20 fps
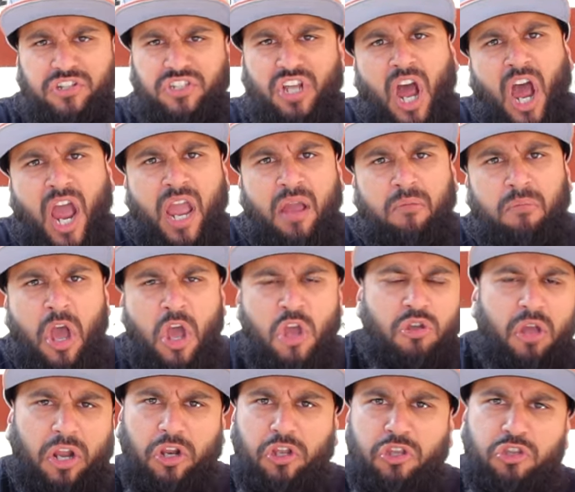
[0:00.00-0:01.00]
a time.
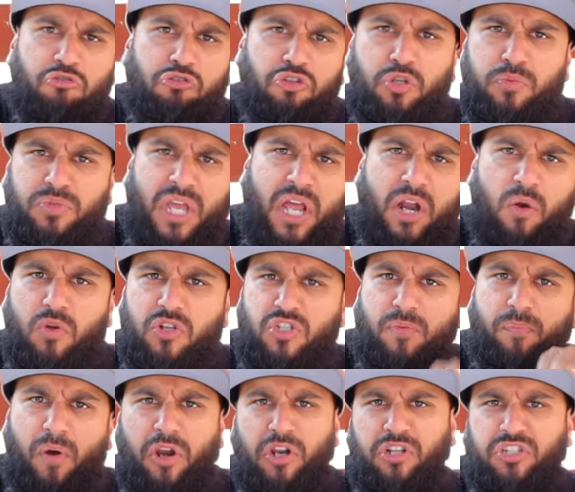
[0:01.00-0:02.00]
You had a YouTube channel once
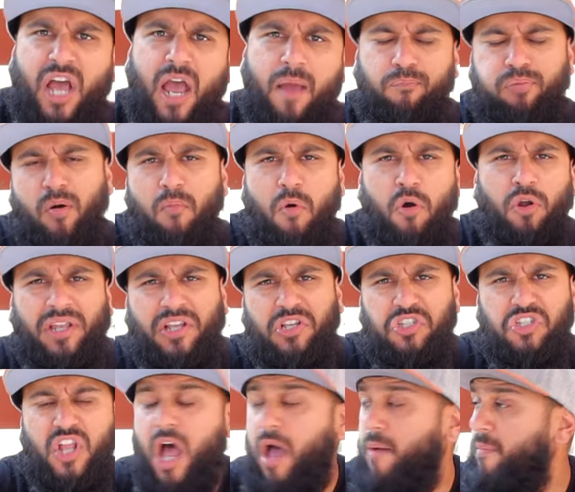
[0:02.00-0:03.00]
upon a time promoting
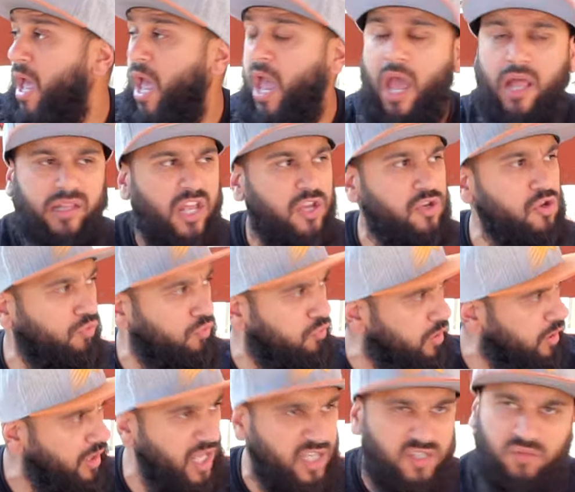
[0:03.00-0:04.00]
Islam. And then you
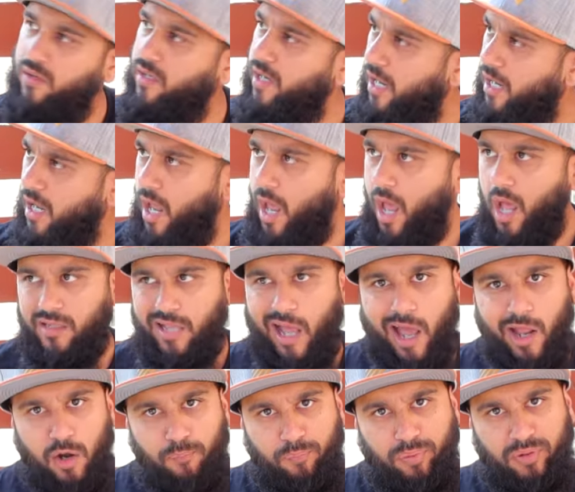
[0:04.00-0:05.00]
realized one day,
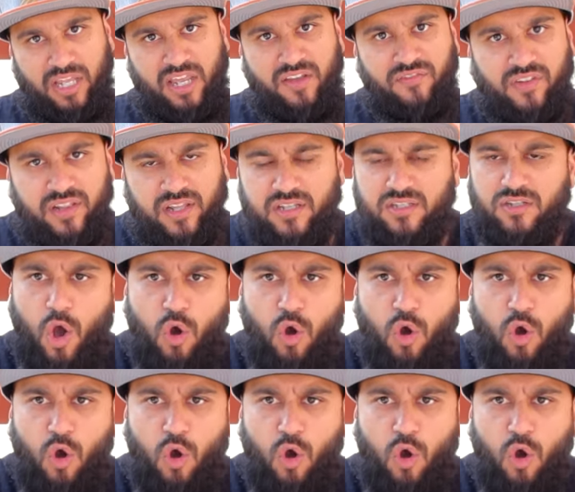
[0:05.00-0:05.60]
I don't believe in this.